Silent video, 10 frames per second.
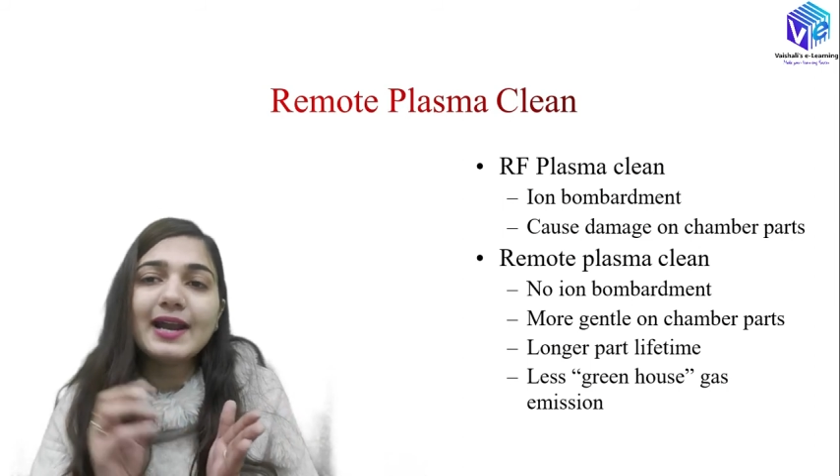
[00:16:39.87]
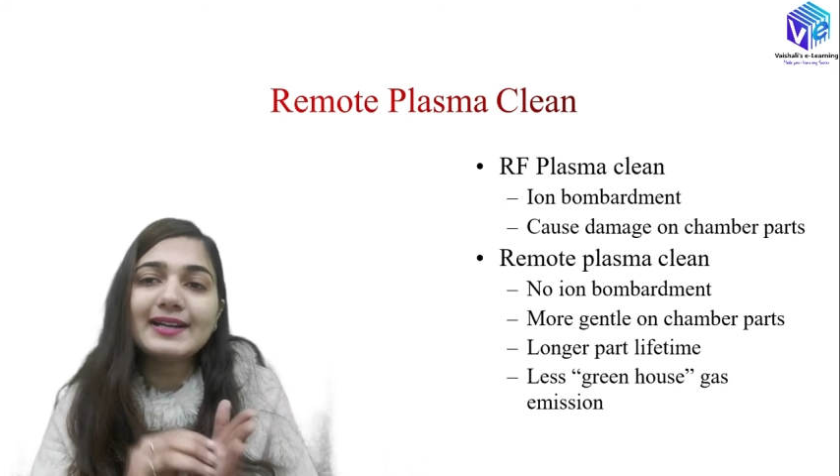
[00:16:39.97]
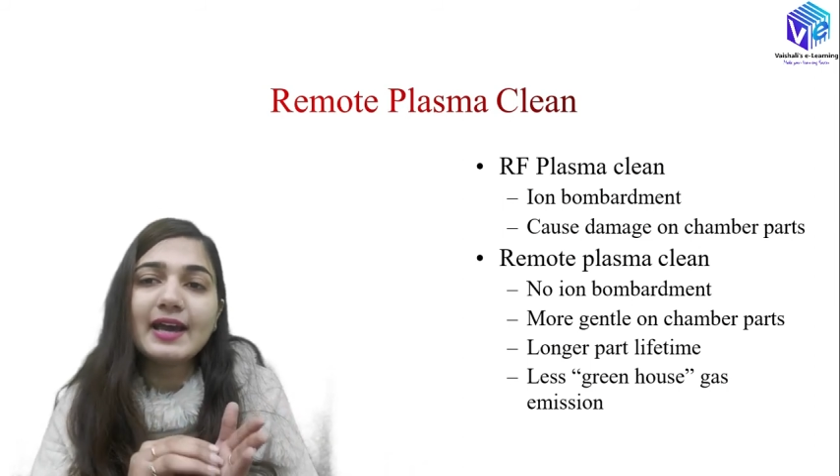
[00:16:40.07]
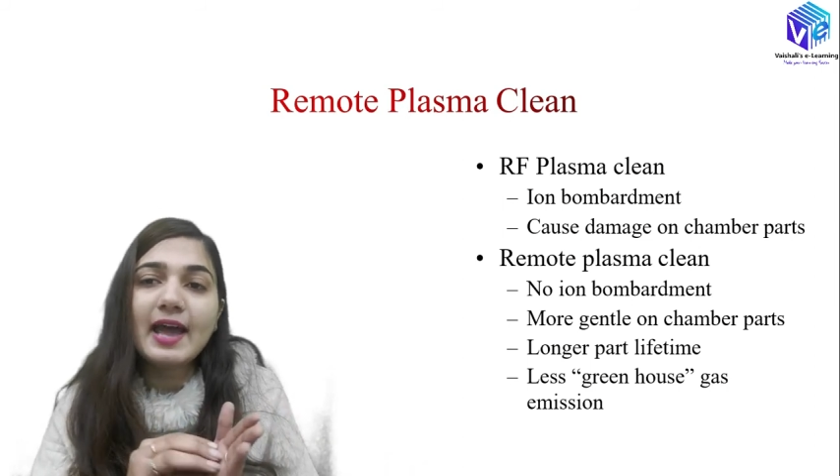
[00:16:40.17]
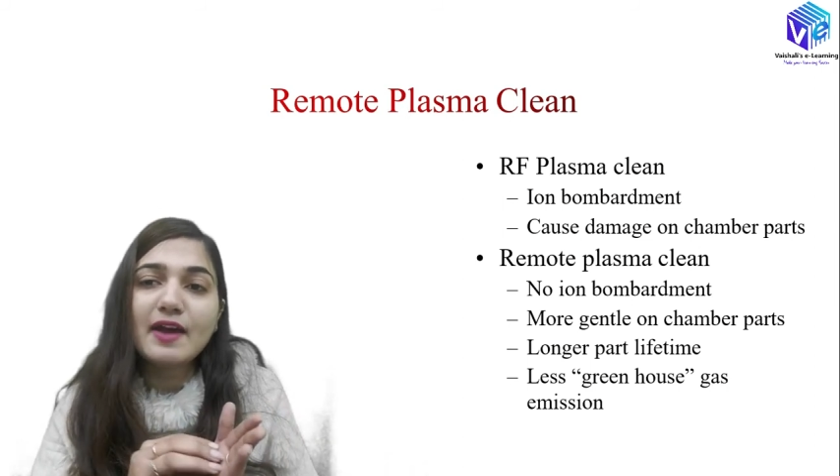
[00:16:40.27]

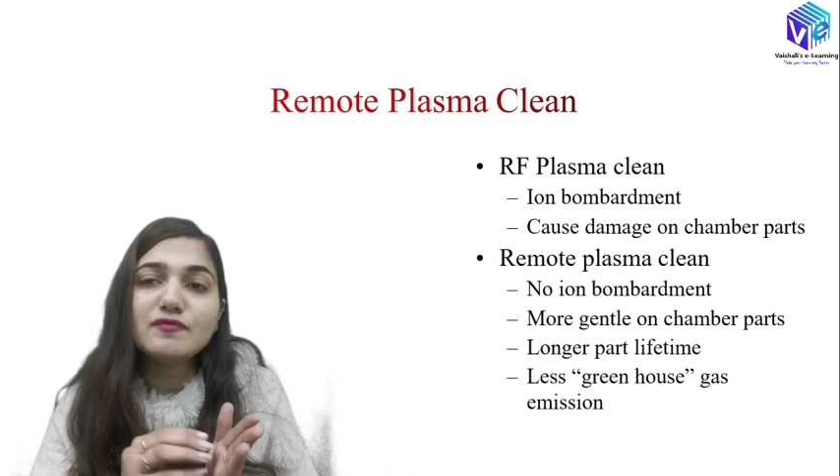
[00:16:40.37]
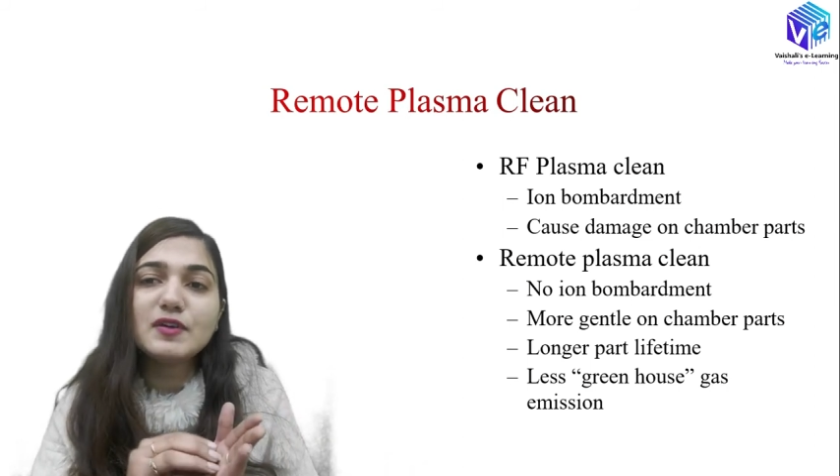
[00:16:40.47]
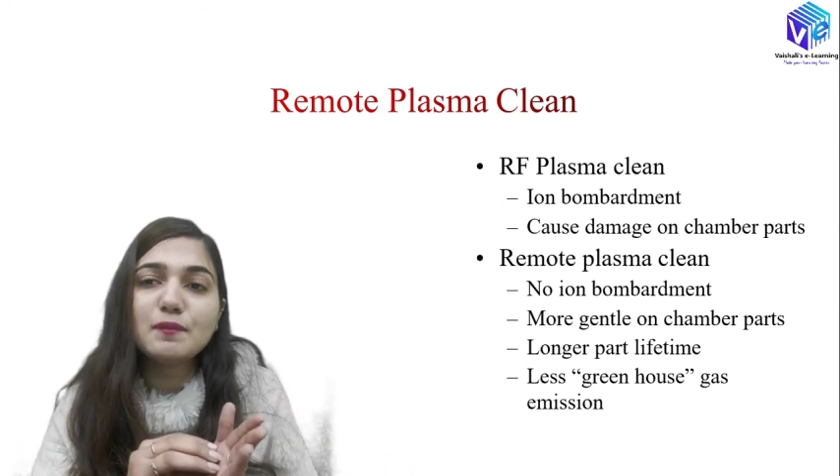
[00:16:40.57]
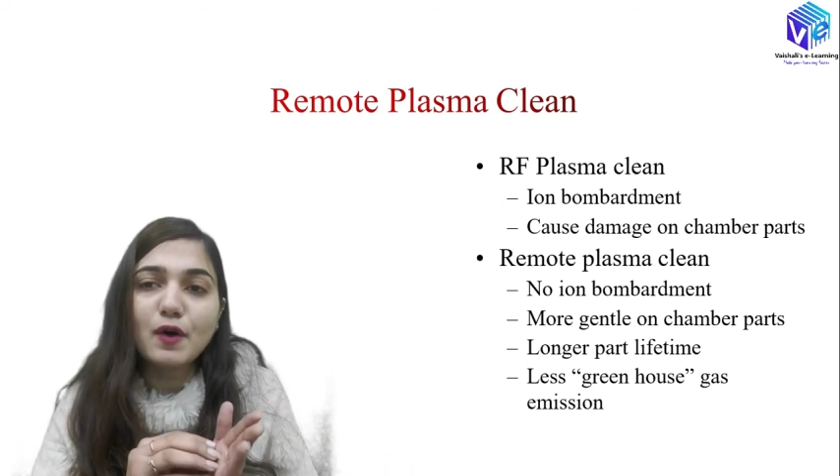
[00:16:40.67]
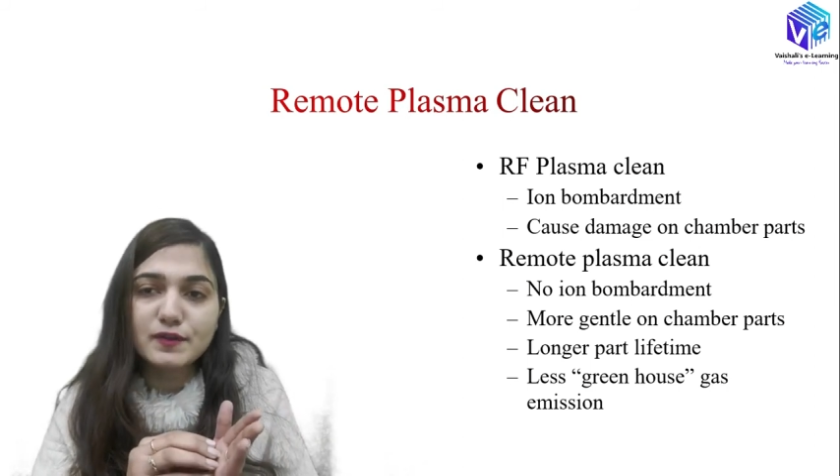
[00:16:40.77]
that have
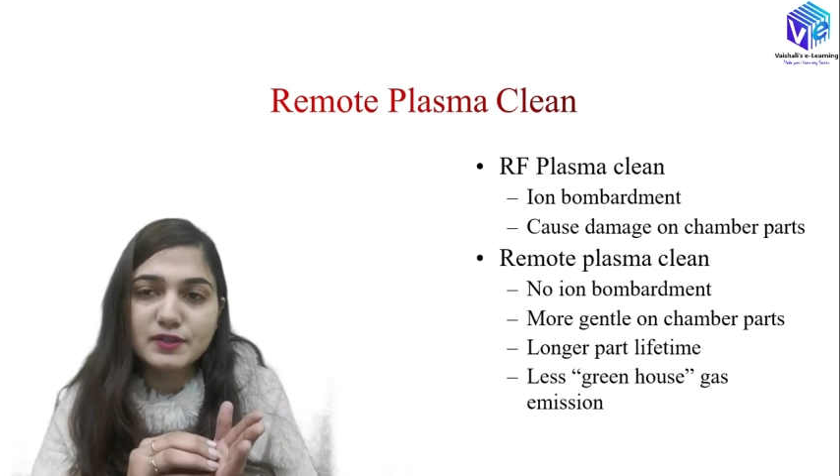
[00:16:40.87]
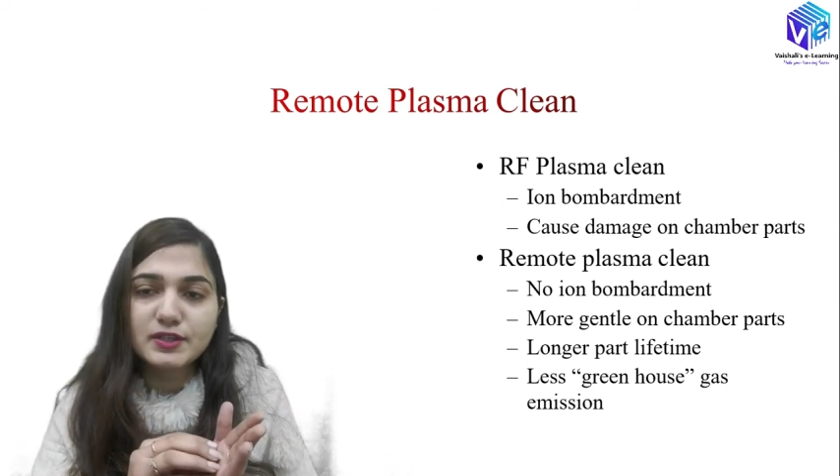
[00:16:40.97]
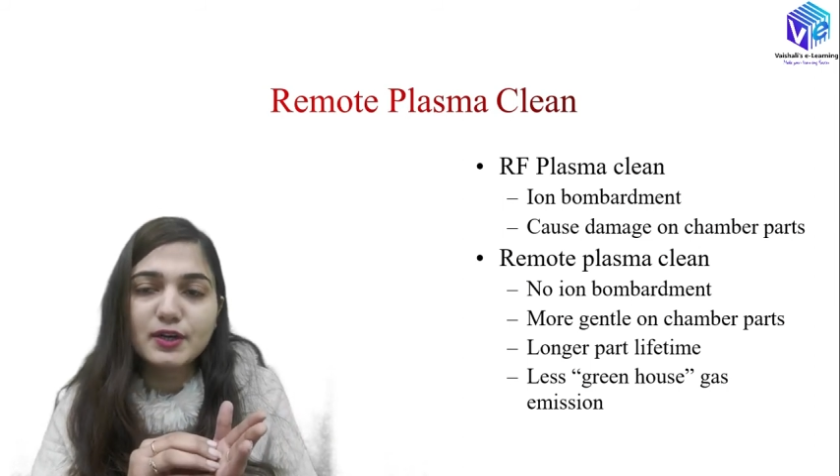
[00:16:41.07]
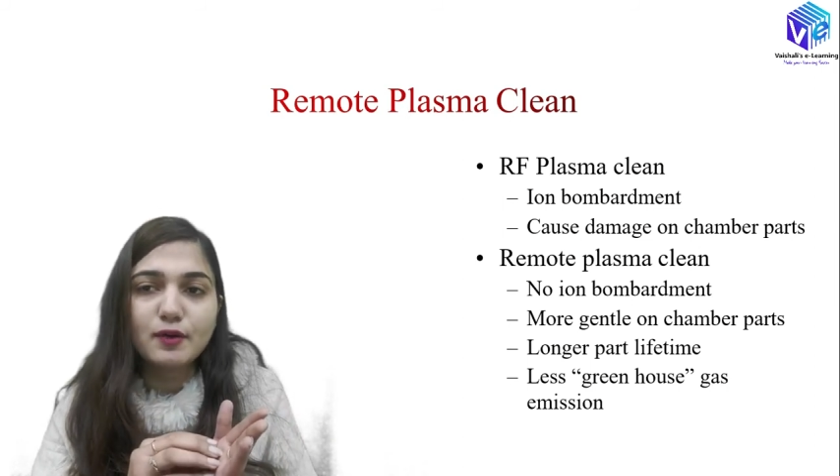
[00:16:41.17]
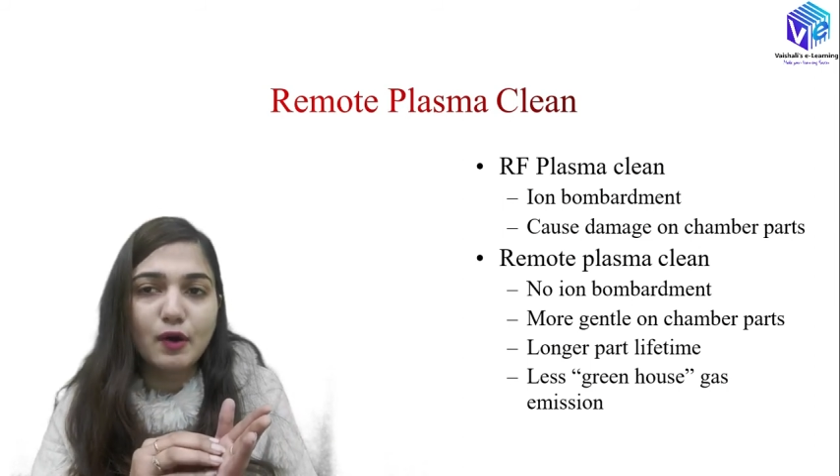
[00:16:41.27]

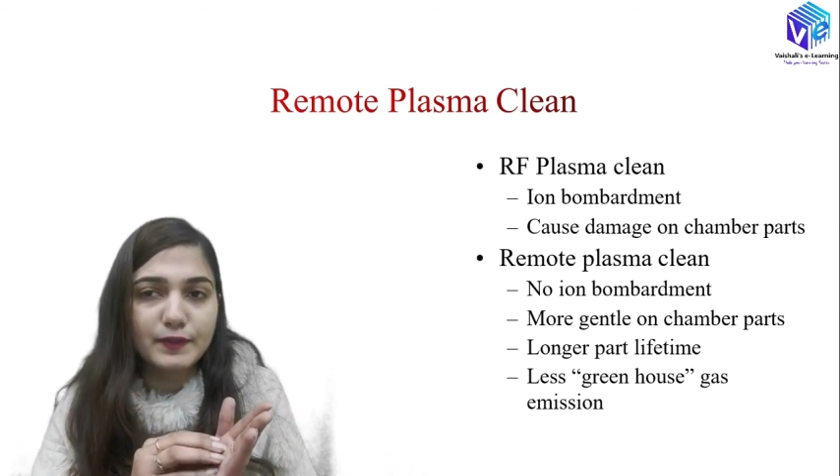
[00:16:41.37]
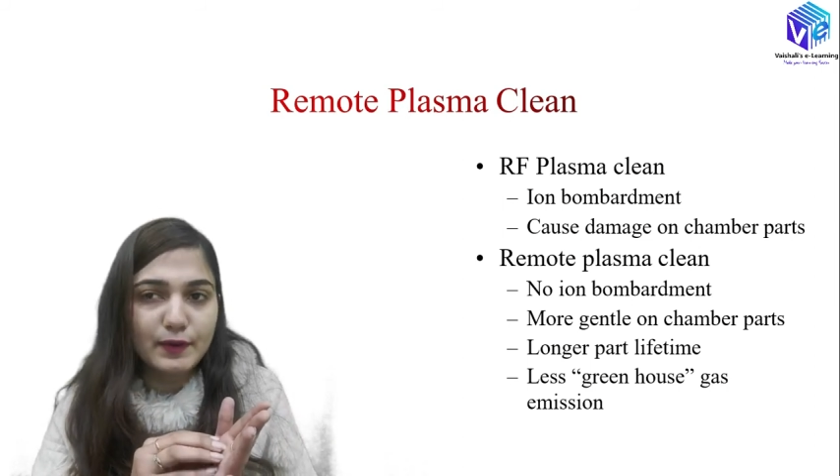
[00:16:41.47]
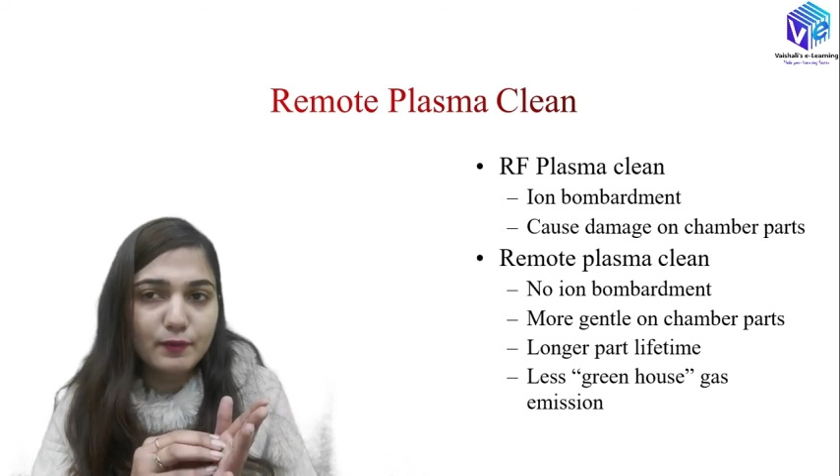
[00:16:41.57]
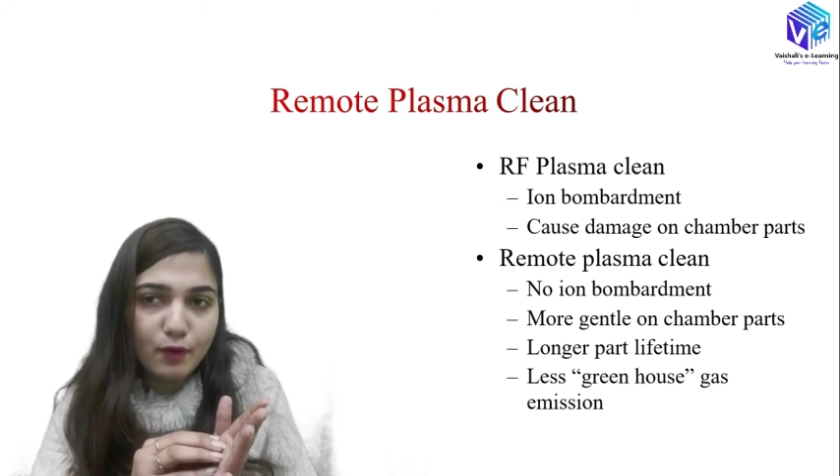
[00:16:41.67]
deposited on the